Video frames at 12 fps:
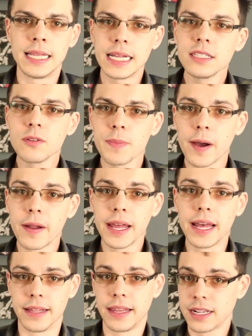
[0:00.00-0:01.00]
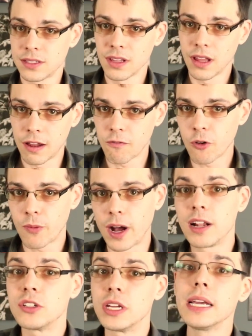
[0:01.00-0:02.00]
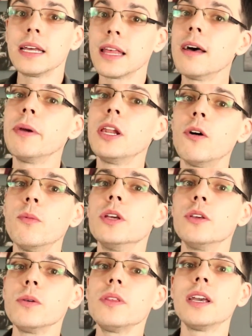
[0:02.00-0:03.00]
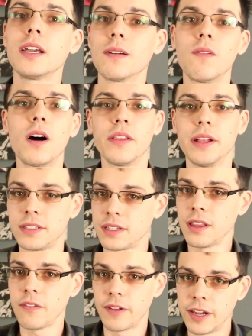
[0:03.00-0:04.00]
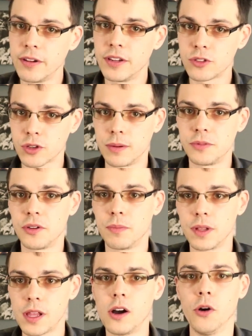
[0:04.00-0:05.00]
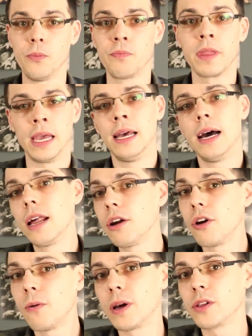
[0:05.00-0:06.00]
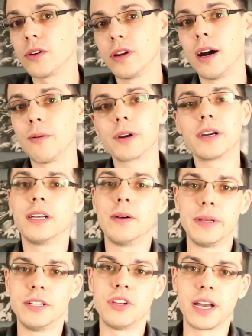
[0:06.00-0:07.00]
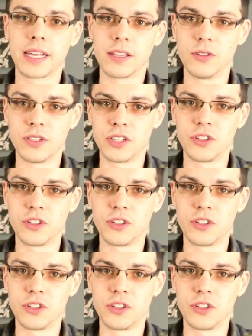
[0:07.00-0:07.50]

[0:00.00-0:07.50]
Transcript: And that's about it. Thanks a lot for watching, and let me know what you think of all this in the video description below. I don't know whether or not we're going to be checking those